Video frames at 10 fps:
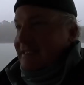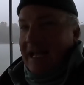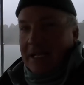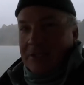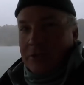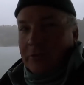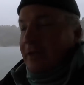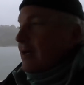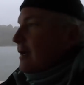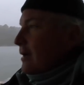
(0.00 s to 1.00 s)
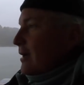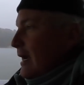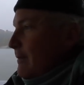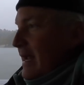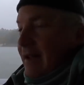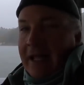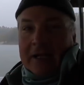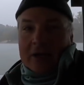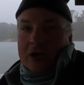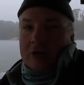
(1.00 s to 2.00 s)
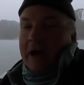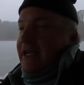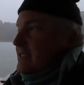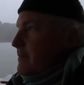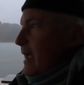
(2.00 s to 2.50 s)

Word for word: decided to come down like a crazy